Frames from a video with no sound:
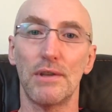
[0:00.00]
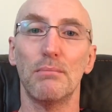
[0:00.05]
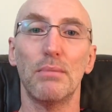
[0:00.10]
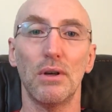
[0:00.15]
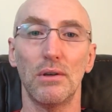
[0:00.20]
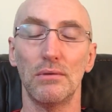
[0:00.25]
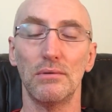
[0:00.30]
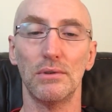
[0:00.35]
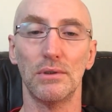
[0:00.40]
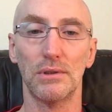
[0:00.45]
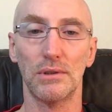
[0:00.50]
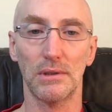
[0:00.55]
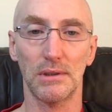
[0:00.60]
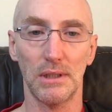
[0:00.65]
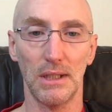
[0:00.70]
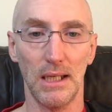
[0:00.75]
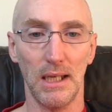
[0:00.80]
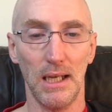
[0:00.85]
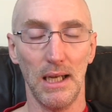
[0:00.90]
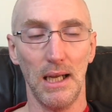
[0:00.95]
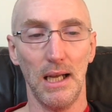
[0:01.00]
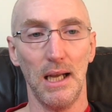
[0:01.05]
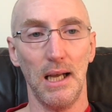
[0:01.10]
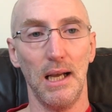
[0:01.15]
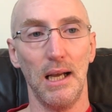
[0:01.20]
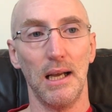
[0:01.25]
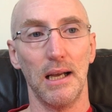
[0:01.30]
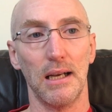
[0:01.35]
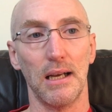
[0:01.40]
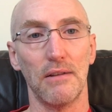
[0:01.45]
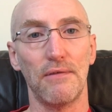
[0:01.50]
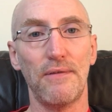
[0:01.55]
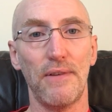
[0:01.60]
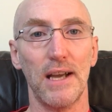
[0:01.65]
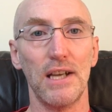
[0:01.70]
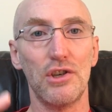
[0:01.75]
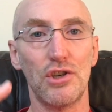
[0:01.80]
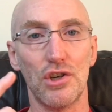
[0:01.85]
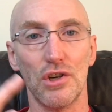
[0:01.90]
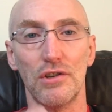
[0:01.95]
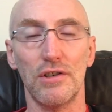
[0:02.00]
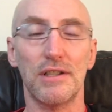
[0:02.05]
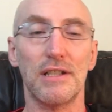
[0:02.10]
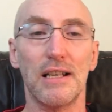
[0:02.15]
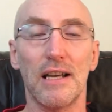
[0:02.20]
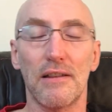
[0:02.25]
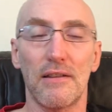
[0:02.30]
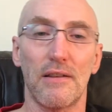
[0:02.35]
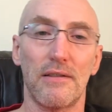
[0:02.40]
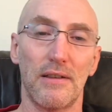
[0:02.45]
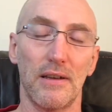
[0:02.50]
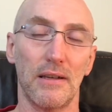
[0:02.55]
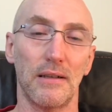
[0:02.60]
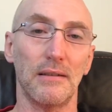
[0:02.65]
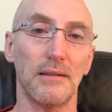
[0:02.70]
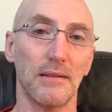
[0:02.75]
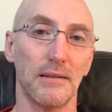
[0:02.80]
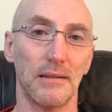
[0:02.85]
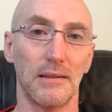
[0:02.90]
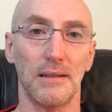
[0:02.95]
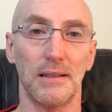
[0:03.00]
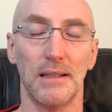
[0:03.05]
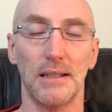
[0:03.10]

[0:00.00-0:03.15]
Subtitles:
bones. Now, fascia is the other thing that